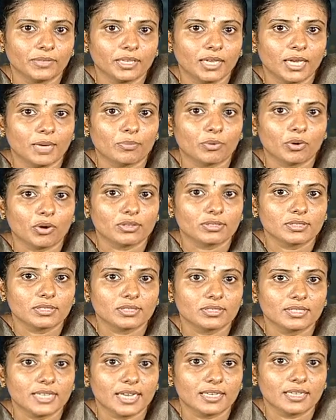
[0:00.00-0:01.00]
a
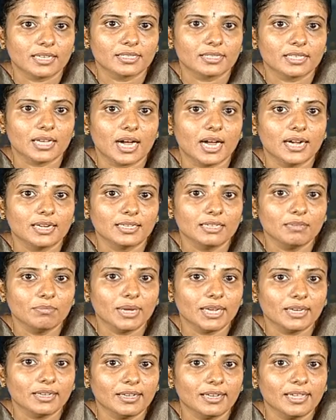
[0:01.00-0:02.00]
process that is
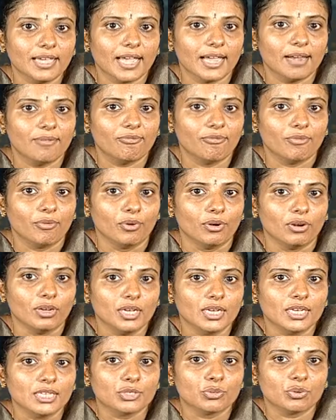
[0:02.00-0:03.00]
ultimately helpful
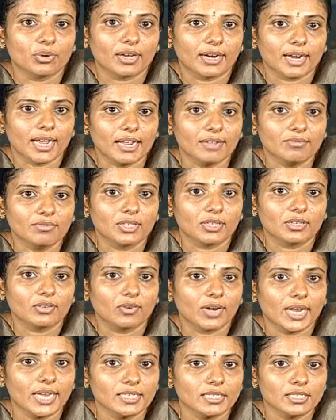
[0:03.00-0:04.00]
to arrive the
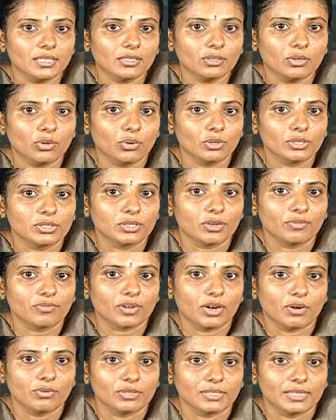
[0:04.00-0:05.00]
greater goals of
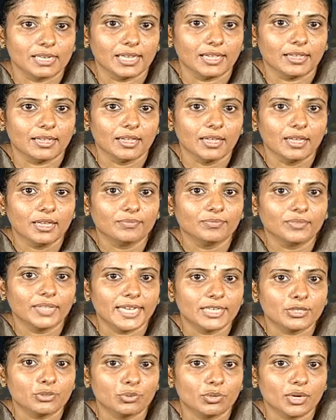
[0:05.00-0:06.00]
counseling
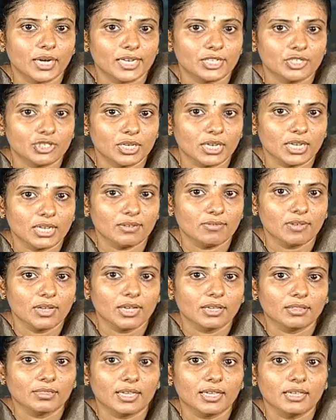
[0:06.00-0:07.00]
than to achieve
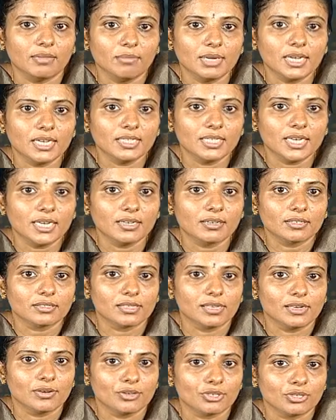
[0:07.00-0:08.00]
the immediate
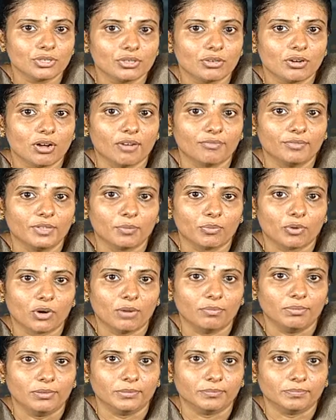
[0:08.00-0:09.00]
resolution of the
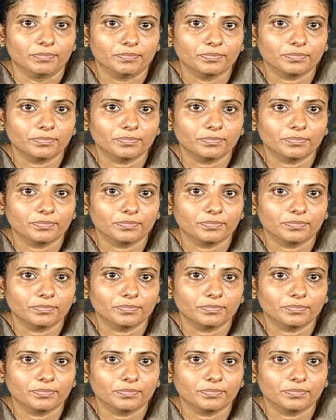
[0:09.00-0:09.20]
problem.